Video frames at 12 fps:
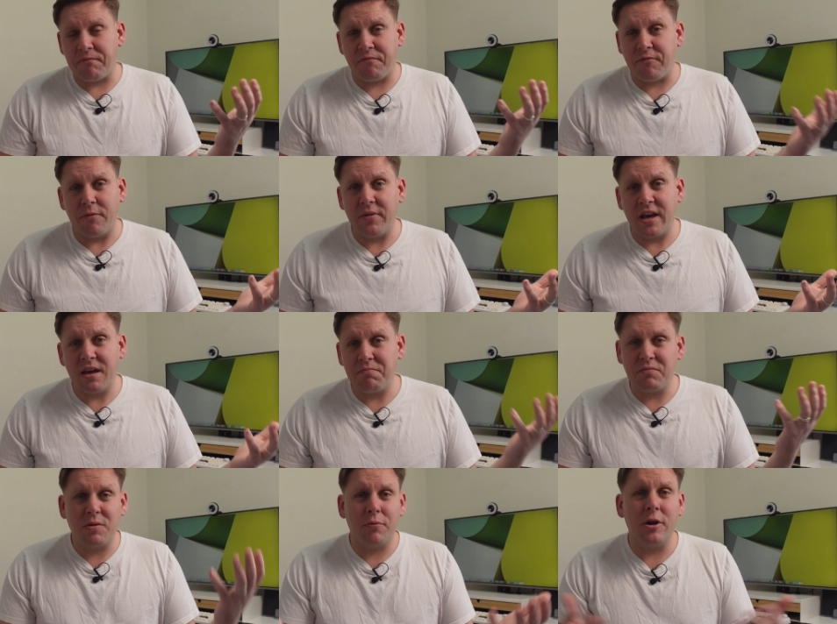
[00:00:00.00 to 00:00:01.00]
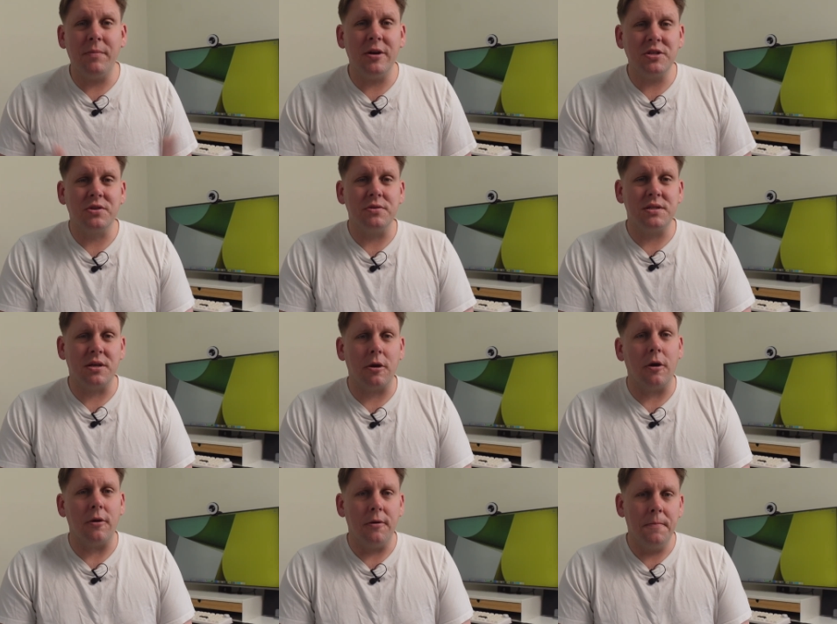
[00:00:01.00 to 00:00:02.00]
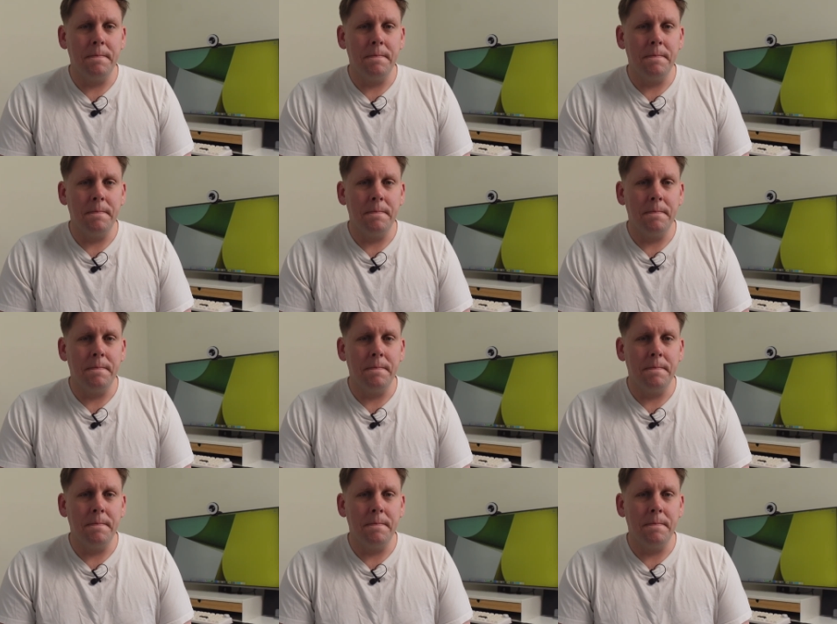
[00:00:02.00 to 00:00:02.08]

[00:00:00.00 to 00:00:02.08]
From there, you're pretty much good to go.